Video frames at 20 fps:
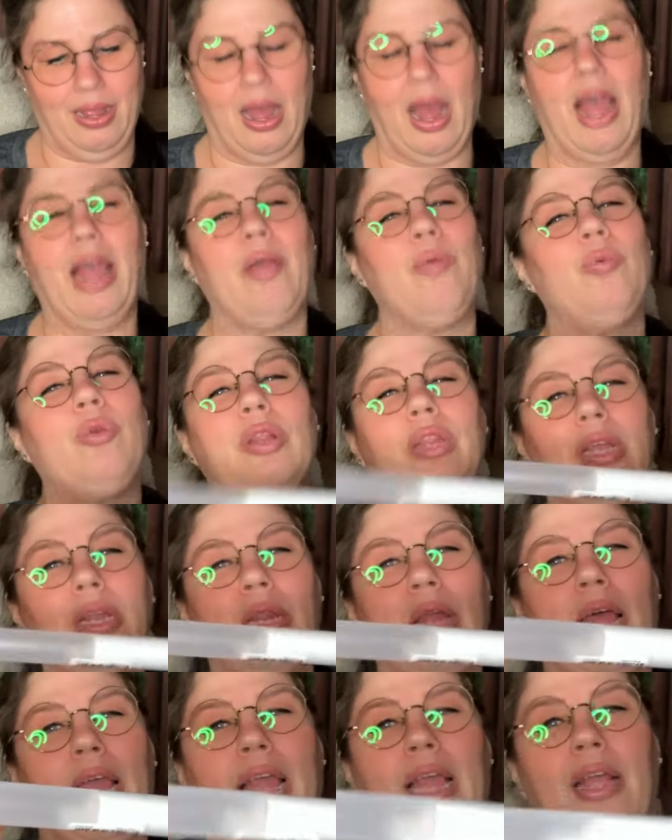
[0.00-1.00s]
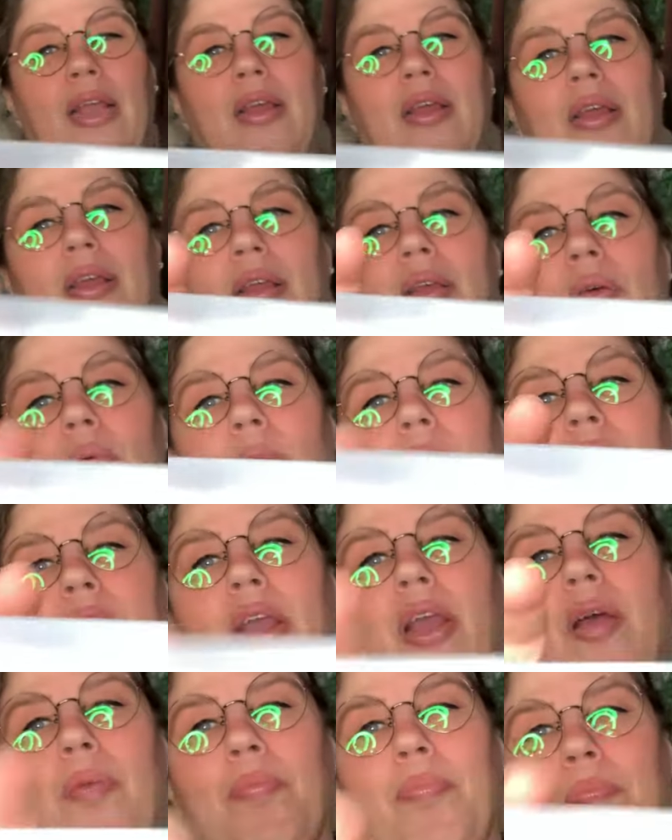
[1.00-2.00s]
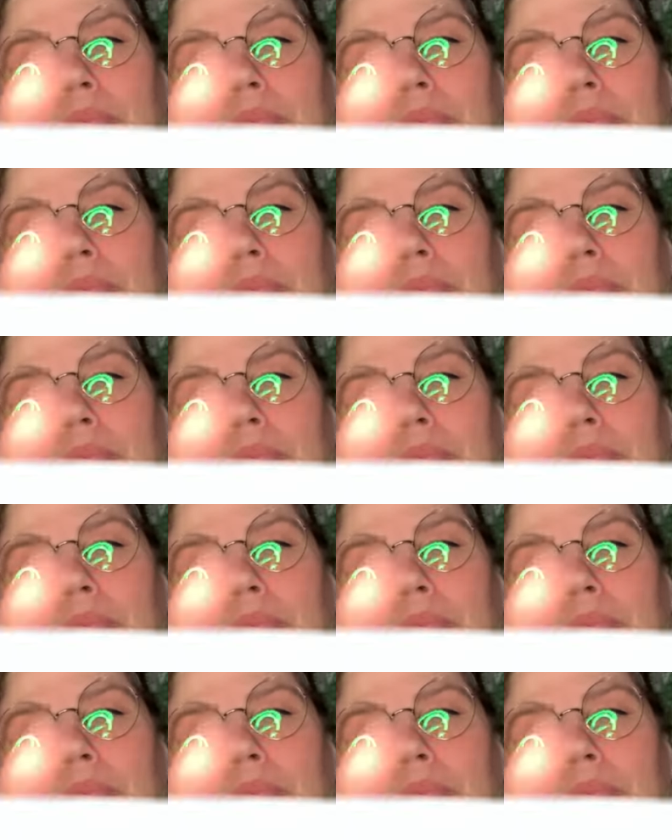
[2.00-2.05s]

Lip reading: I really like when they come